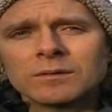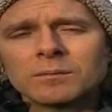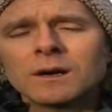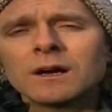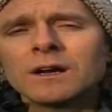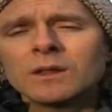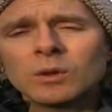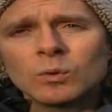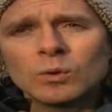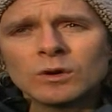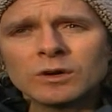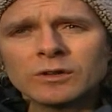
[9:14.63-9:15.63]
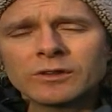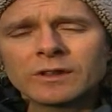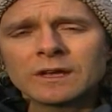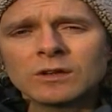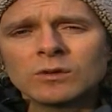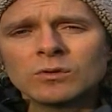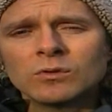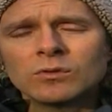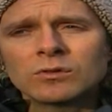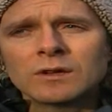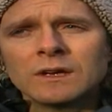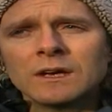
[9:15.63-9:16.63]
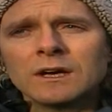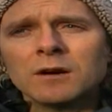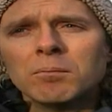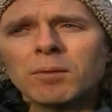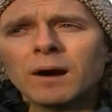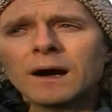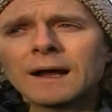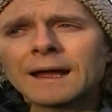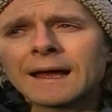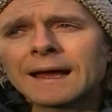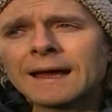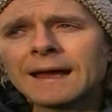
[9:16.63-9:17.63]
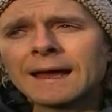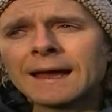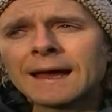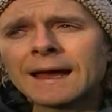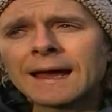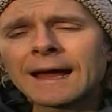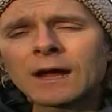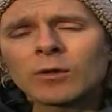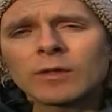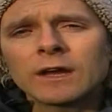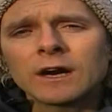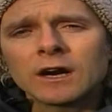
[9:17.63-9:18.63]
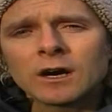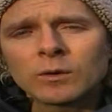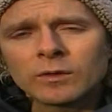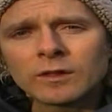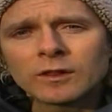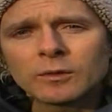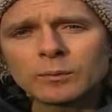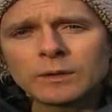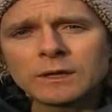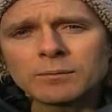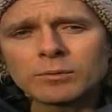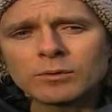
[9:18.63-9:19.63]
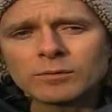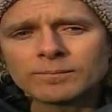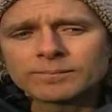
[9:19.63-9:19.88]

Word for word: by the words they use, by how they are with other people